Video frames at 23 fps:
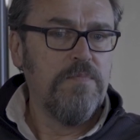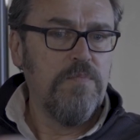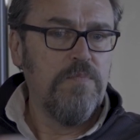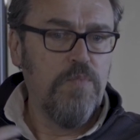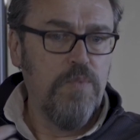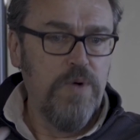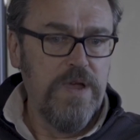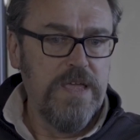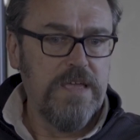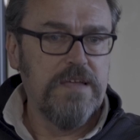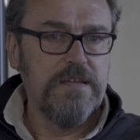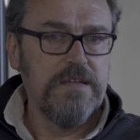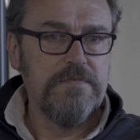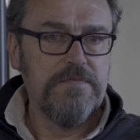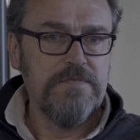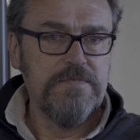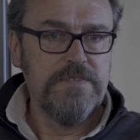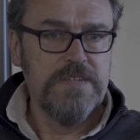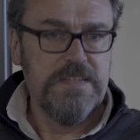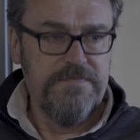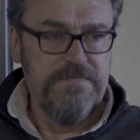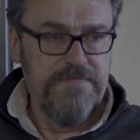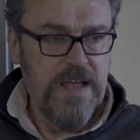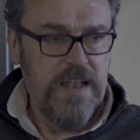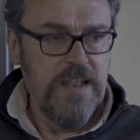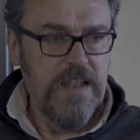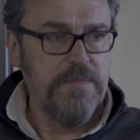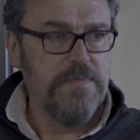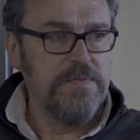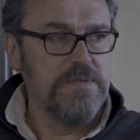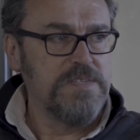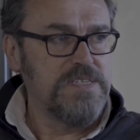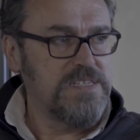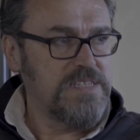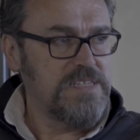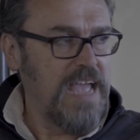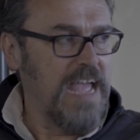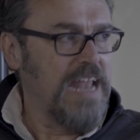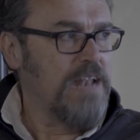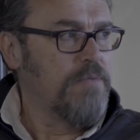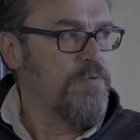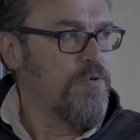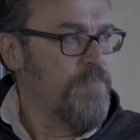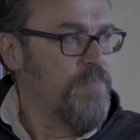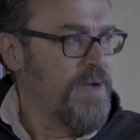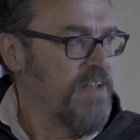we can develop a
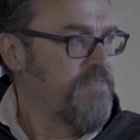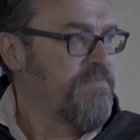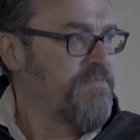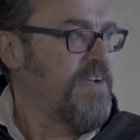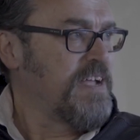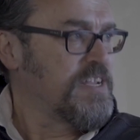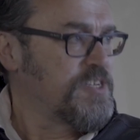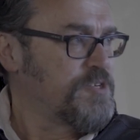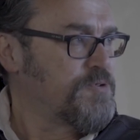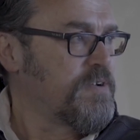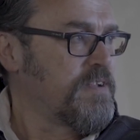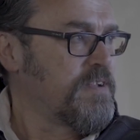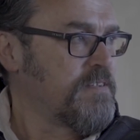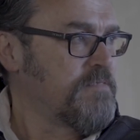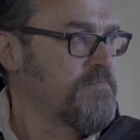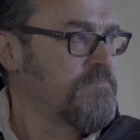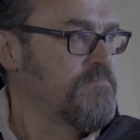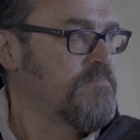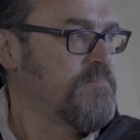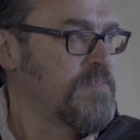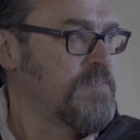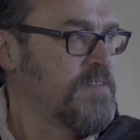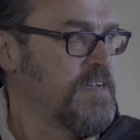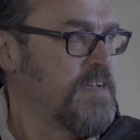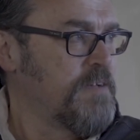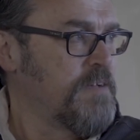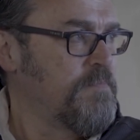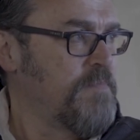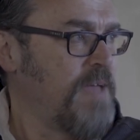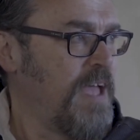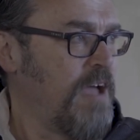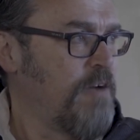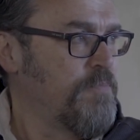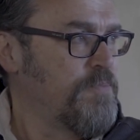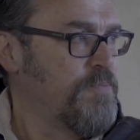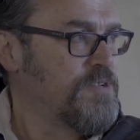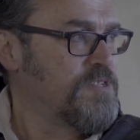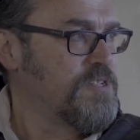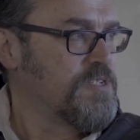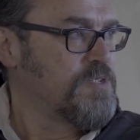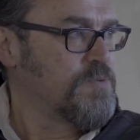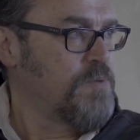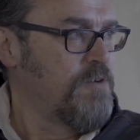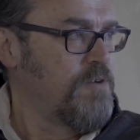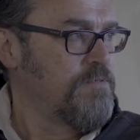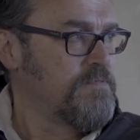scalable manufacturing output
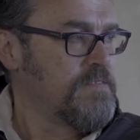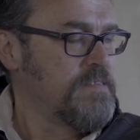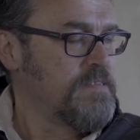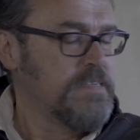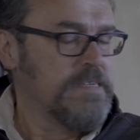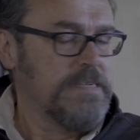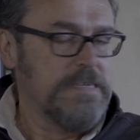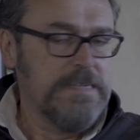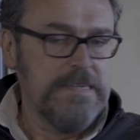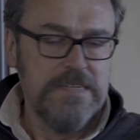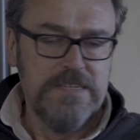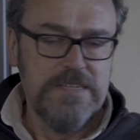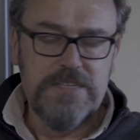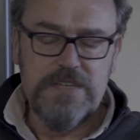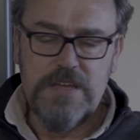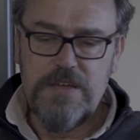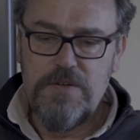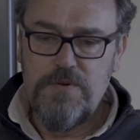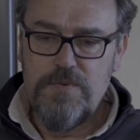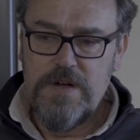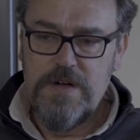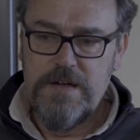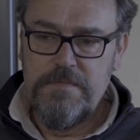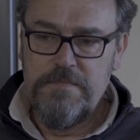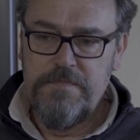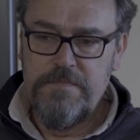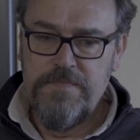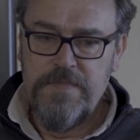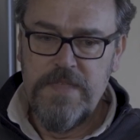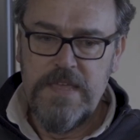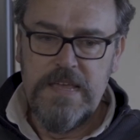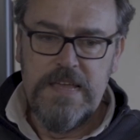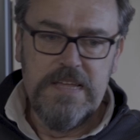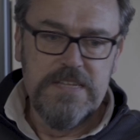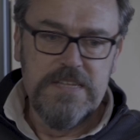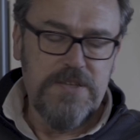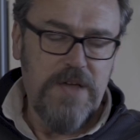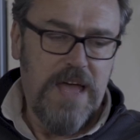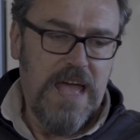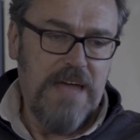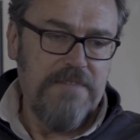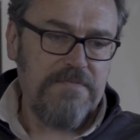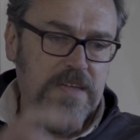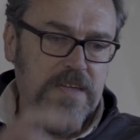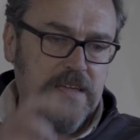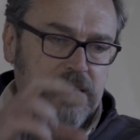as well. So
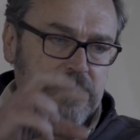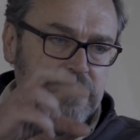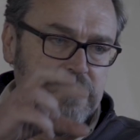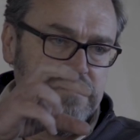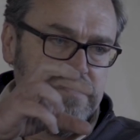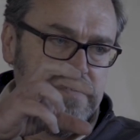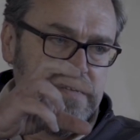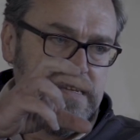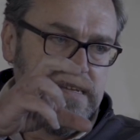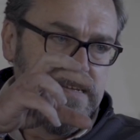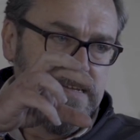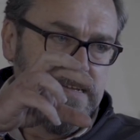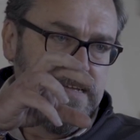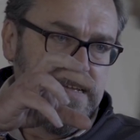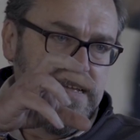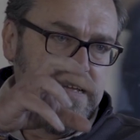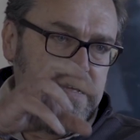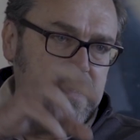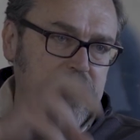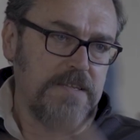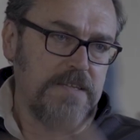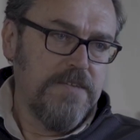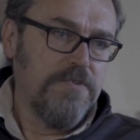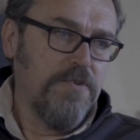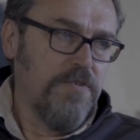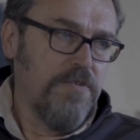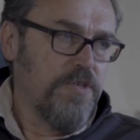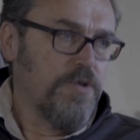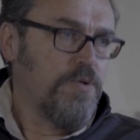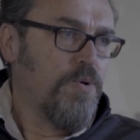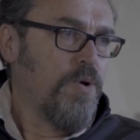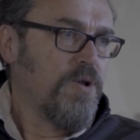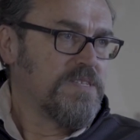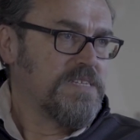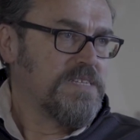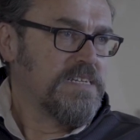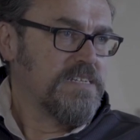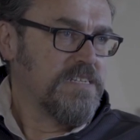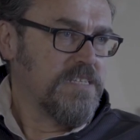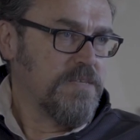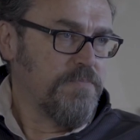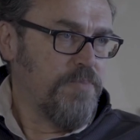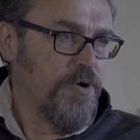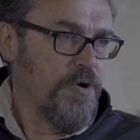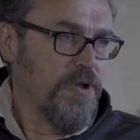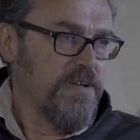having got the quality into
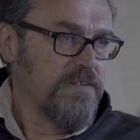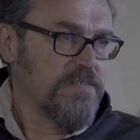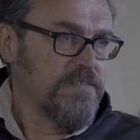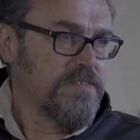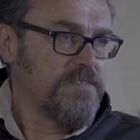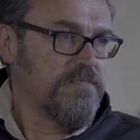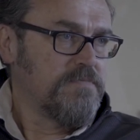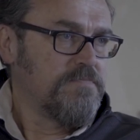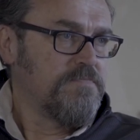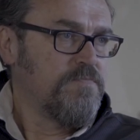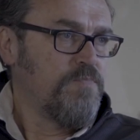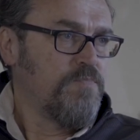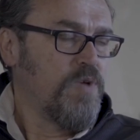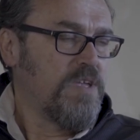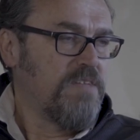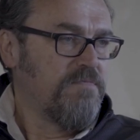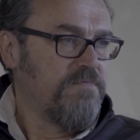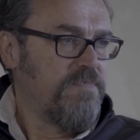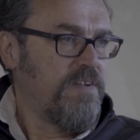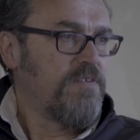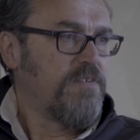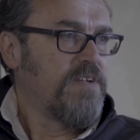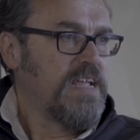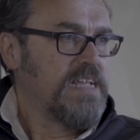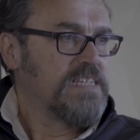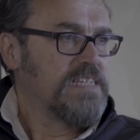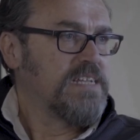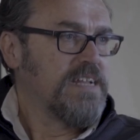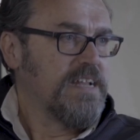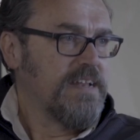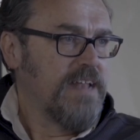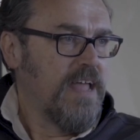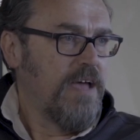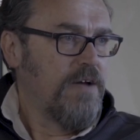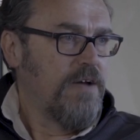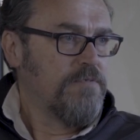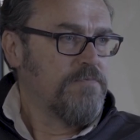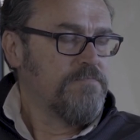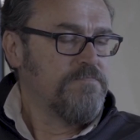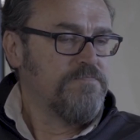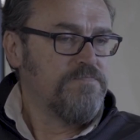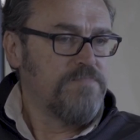the product, we can very easily now